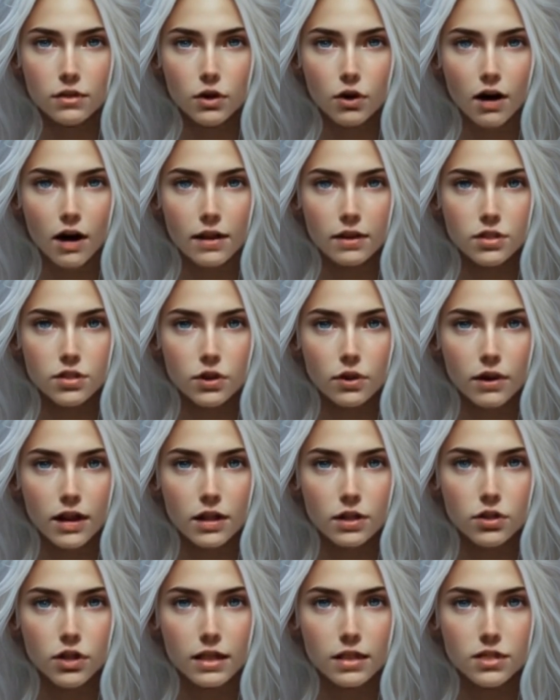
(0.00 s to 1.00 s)
that clung to
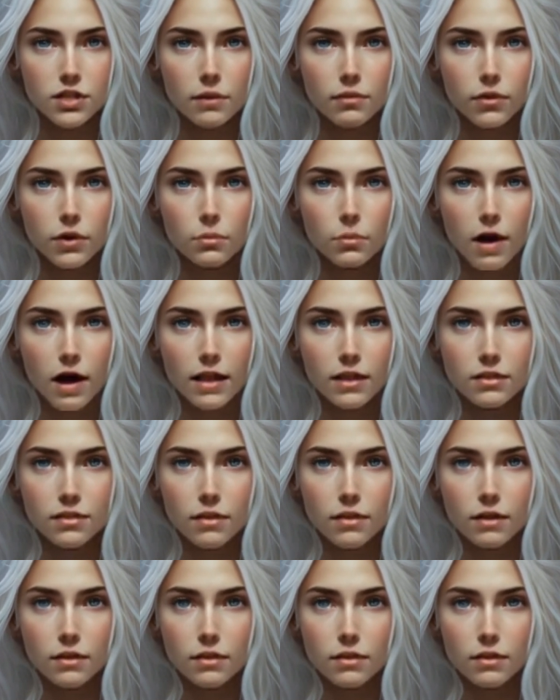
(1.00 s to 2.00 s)
Adrian's every
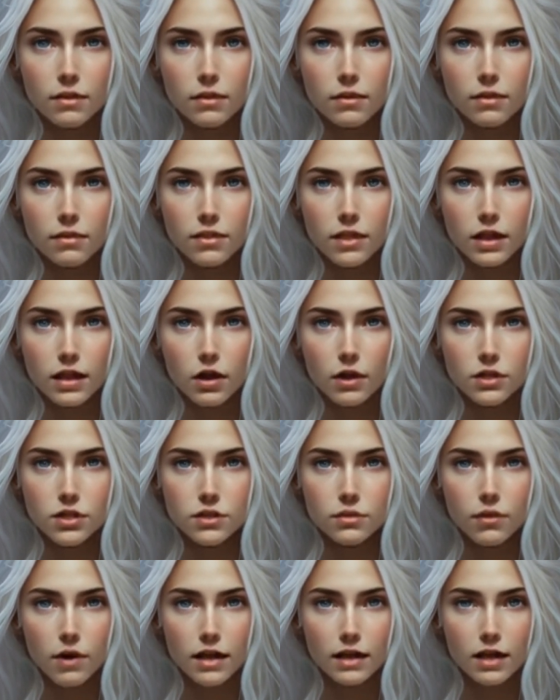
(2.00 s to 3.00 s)
breath. The
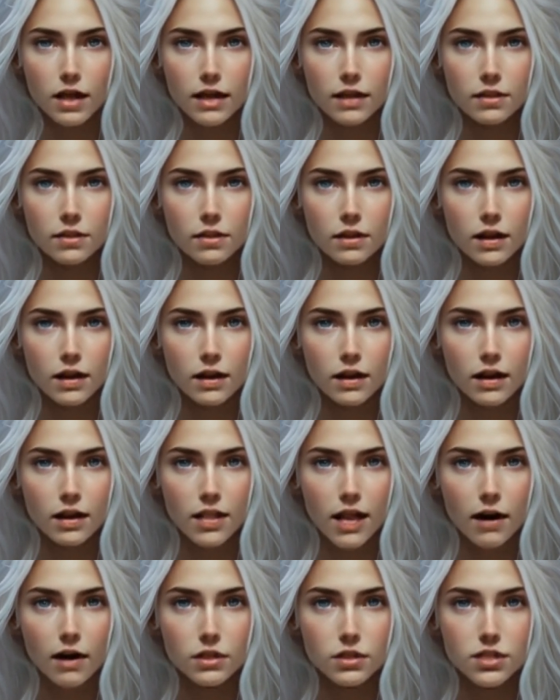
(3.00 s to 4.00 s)
cursed violin,
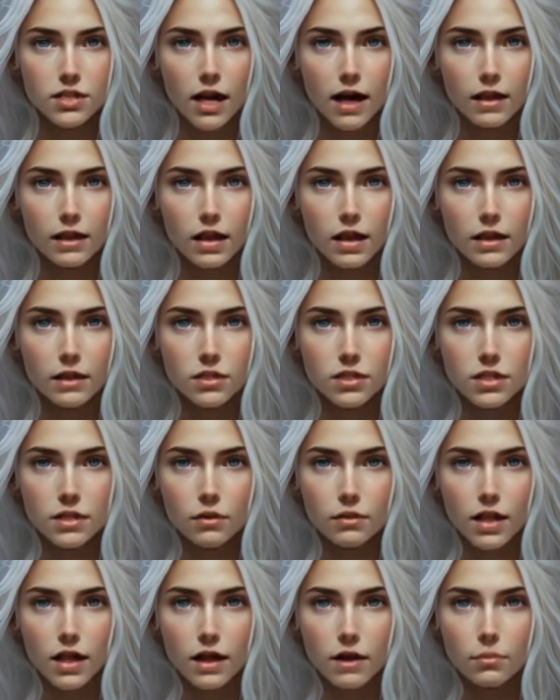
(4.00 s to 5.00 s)
now silent,
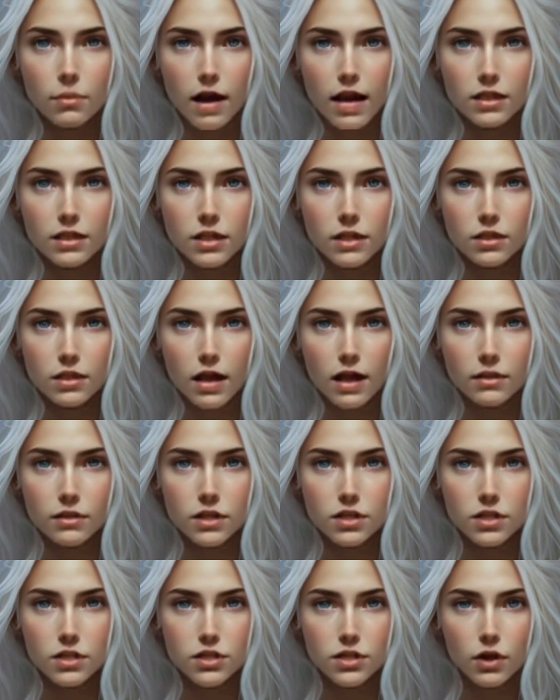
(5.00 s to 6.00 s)
lay abandoned
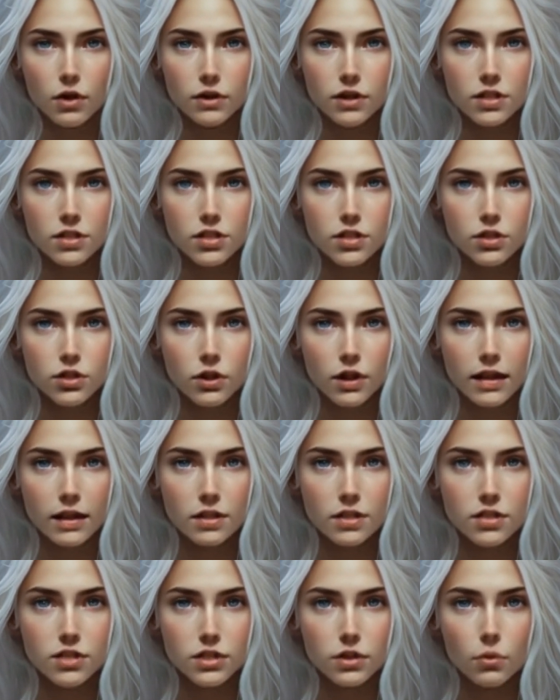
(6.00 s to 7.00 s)
on the deserted
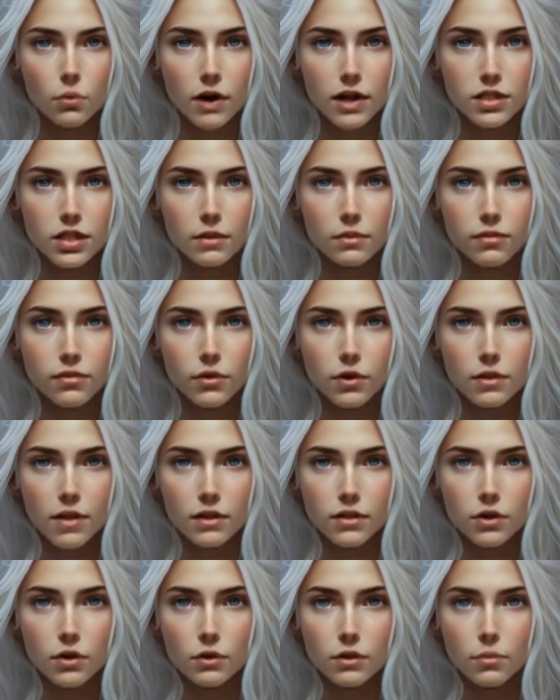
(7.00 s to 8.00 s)
streets, waiting for
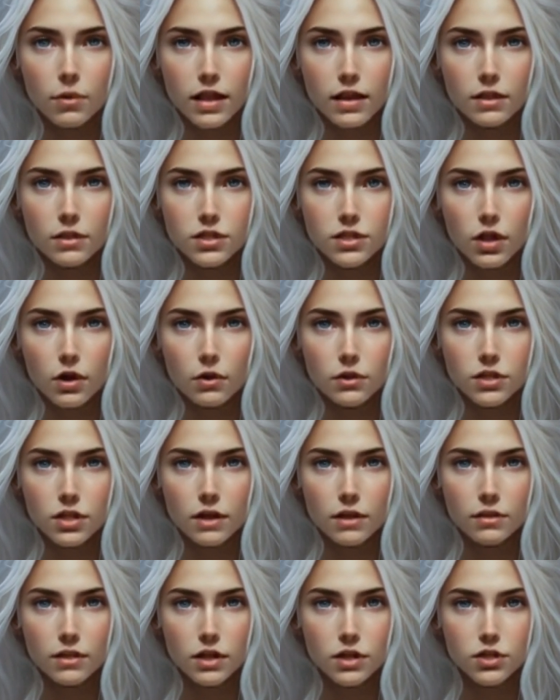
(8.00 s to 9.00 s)
another unwitting soul
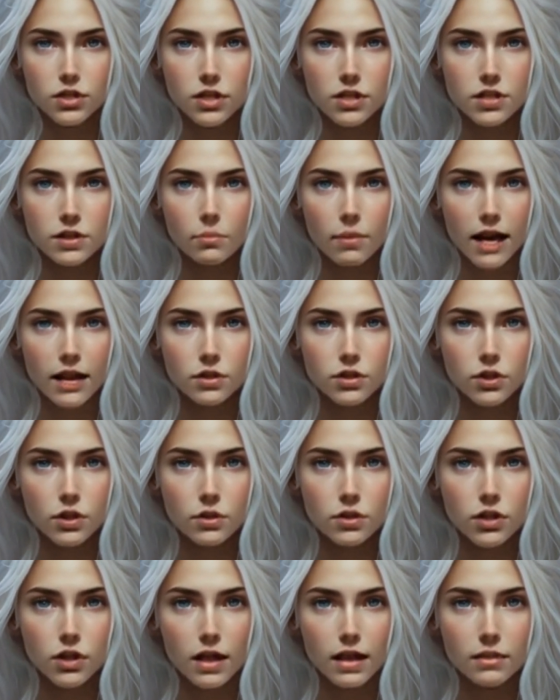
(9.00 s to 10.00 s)
to unleash the
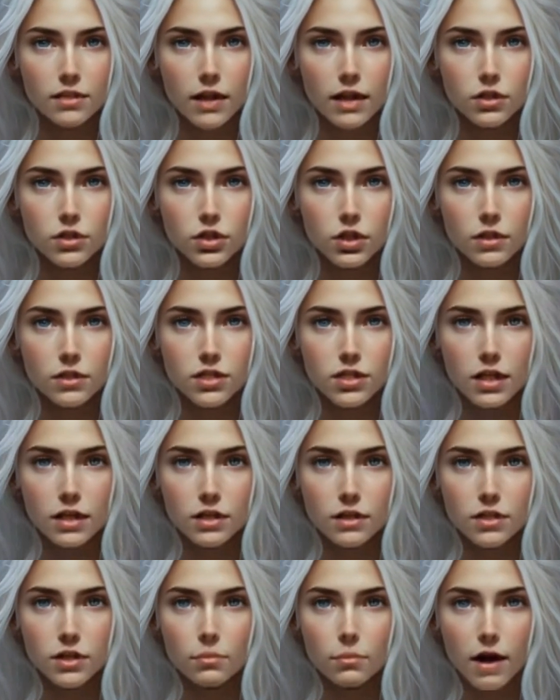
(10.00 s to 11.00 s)
spectral duet that
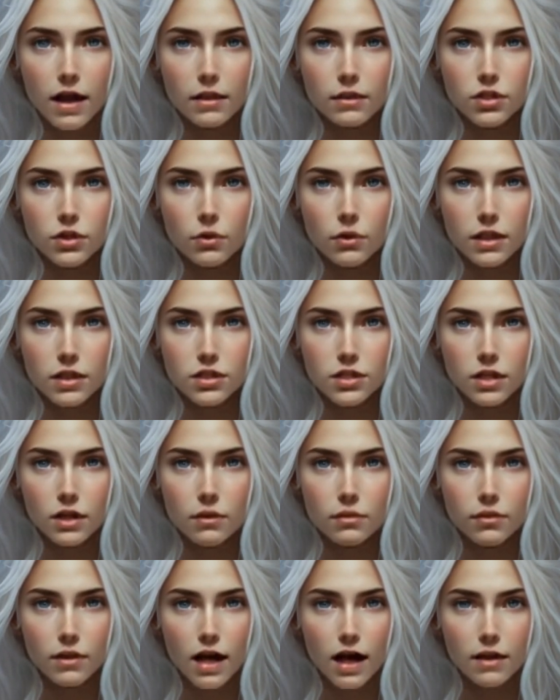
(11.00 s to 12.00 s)
transcended the boundaries
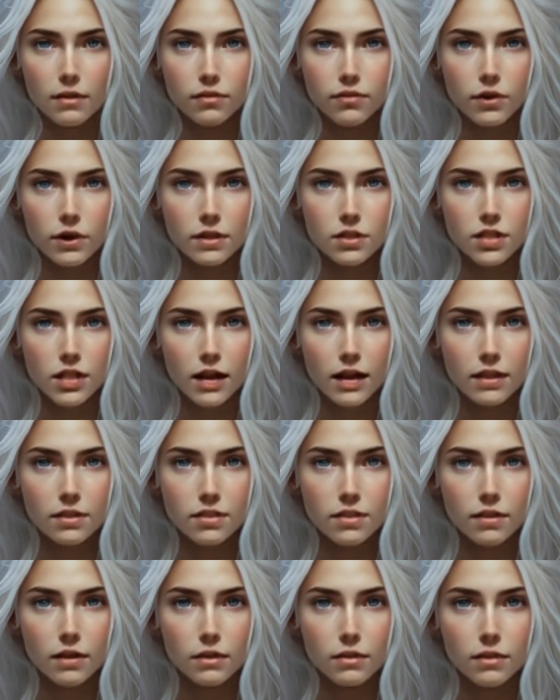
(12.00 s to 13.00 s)
of life and
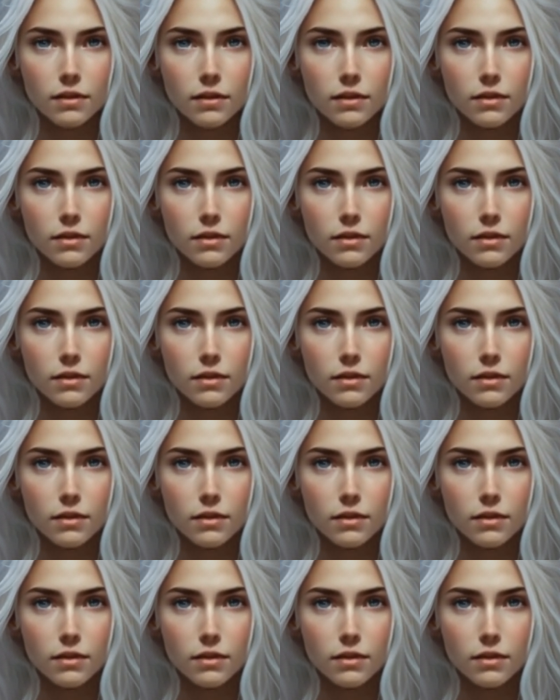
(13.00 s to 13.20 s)
death.